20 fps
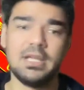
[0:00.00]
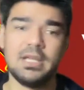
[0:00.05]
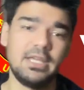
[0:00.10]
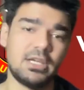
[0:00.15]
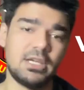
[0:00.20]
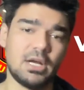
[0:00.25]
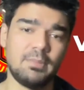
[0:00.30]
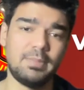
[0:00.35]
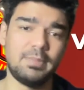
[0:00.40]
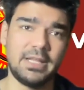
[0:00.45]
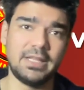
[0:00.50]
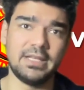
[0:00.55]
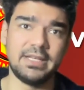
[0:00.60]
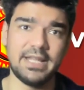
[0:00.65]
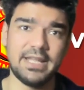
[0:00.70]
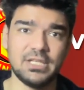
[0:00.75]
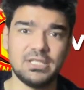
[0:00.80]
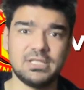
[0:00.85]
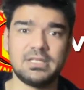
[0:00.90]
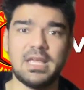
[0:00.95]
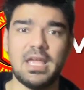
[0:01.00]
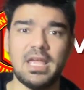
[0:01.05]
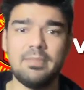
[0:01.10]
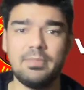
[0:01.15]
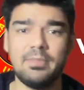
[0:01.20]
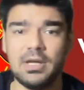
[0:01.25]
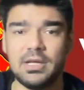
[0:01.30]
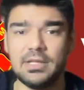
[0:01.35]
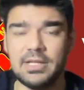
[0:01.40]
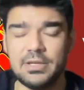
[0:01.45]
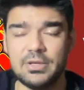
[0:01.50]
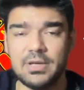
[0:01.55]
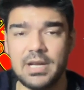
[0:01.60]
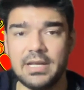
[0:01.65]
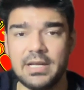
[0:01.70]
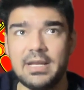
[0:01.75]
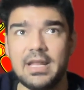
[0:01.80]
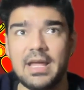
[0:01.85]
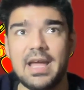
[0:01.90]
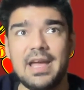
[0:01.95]
He can't play the next game that
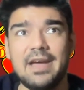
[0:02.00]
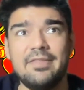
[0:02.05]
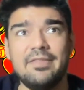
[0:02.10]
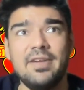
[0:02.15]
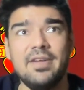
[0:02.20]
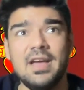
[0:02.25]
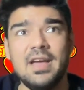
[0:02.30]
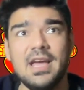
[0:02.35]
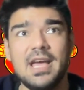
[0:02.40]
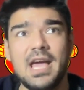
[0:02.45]
United have,